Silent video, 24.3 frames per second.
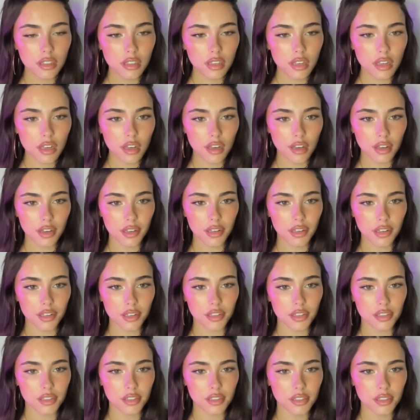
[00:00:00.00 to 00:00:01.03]

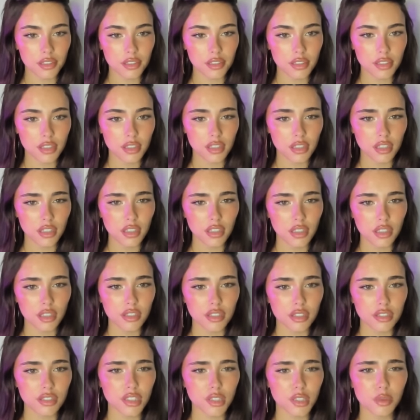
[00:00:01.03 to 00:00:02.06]
Uh,
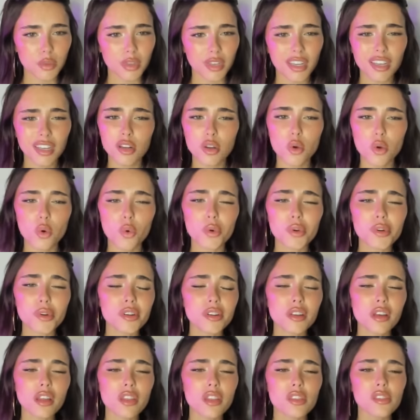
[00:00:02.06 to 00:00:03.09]
do you eat corn
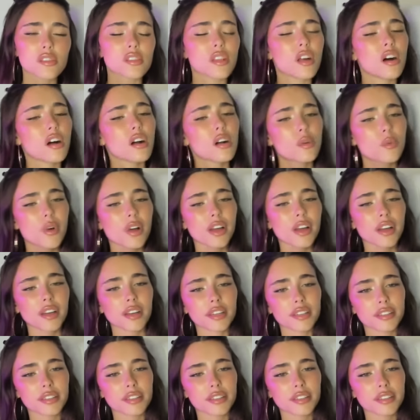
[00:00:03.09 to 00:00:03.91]
the long way?